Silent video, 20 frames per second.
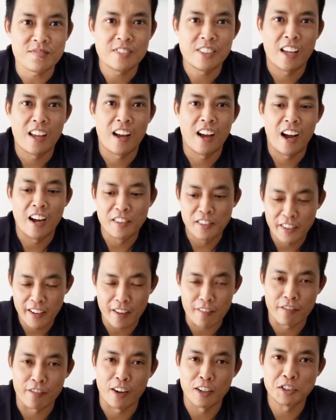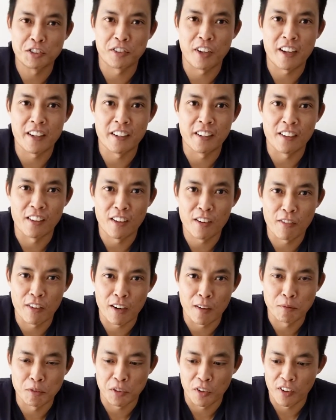I do get frustrated a lot when
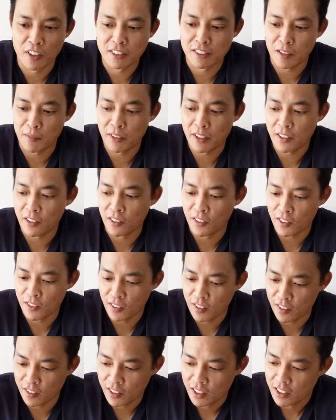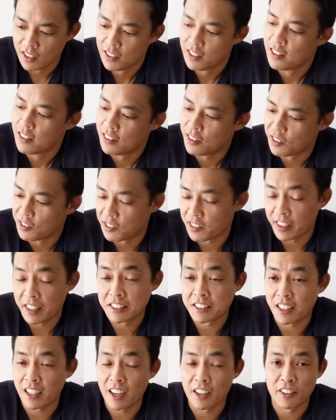I'm drawing something, or there are things
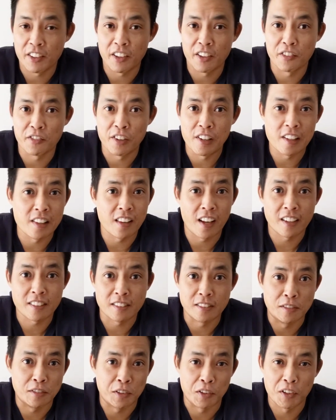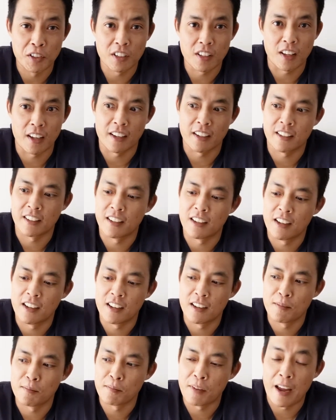that I don't really like to draw, like
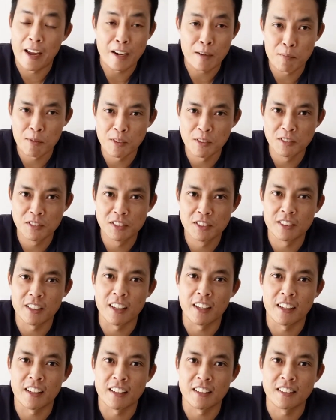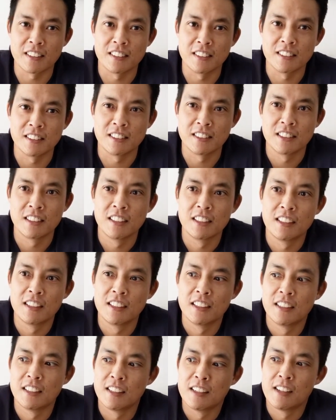animals and
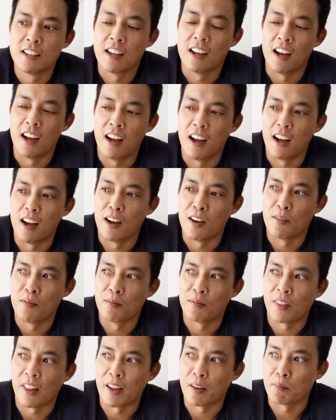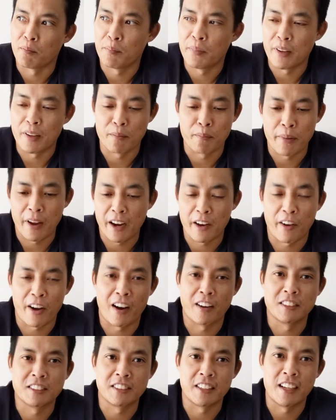like big
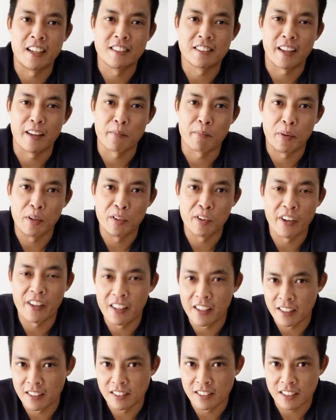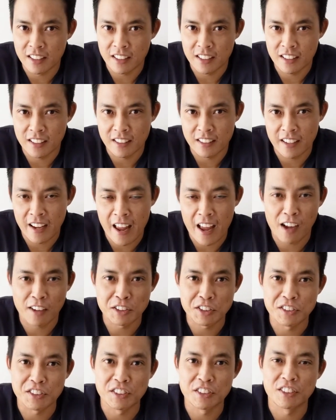background scenes like buildings and
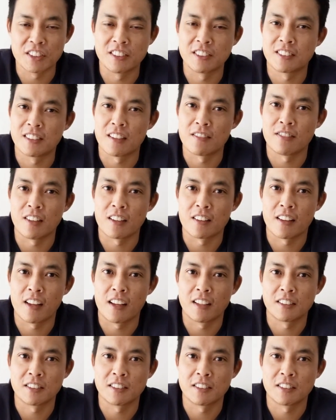houses and stuff like that.